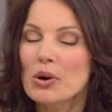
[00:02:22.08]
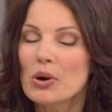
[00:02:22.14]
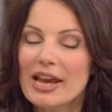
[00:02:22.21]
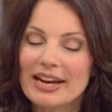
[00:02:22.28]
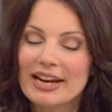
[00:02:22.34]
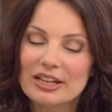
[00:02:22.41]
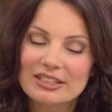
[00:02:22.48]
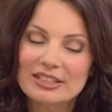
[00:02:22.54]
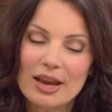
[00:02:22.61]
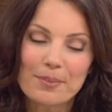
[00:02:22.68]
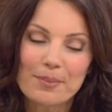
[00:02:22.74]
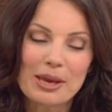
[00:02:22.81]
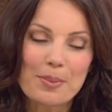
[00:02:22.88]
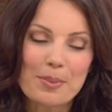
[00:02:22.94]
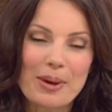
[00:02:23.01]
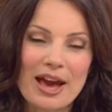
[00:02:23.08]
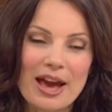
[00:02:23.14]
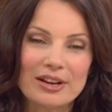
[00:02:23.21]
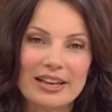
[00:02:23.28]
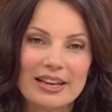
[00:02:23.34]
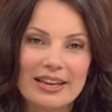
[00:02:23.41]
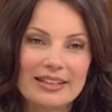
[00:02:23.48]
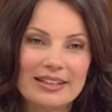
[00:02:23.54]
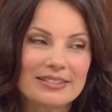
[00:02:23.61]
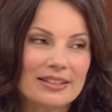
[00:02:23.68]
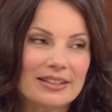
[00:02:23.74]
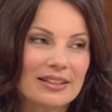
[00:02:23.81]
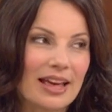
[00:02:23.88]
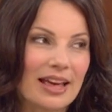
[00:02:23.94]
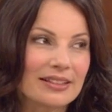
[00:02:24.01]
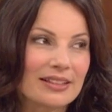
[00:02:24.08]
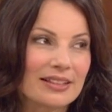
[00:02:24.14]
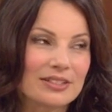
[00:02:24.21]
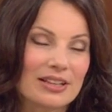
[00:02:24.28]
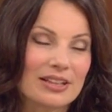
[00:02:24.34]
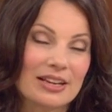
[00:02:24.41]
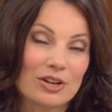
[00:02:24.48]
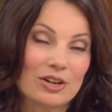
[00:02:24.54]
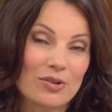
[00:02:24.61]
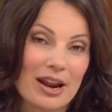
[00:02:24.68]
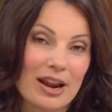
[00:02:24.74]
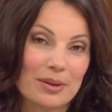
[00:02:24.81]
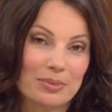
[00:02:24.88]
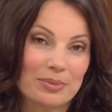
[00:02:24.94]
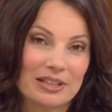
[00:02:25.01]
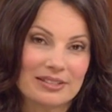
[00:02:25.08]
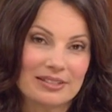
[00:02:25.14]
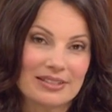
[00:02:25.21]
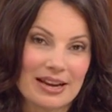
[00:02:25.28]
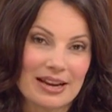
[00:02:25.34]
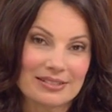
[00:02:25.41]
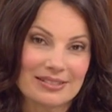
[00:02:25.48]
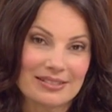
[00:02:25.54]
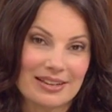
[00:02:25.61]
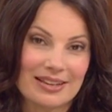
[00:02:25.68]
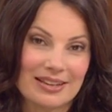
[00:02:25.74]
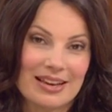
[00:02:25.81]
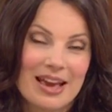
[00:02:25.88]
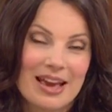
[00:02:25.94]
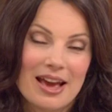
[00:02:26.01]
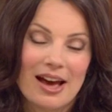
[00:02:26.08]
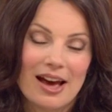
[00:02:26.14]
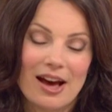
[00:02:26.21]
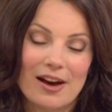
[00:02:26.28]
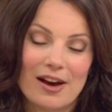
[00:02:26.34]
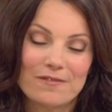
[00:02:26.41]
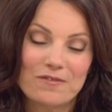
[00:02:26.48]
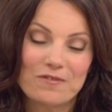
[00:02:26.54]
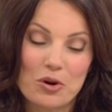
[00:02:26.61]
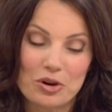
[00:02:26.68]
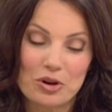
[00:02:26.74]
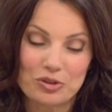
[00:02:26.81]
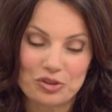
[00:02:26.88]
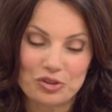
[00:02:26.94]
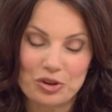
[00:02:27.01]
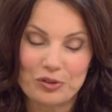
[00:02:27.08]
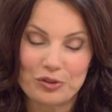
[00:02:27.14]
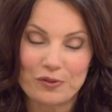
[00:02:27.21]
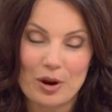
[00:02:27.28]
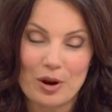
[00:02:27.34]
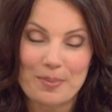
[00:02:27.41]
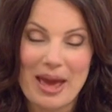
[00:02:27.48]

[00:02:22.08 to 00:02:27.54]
Okay, now tell me about, he did like this incredibly sexy uh, photo shoot for a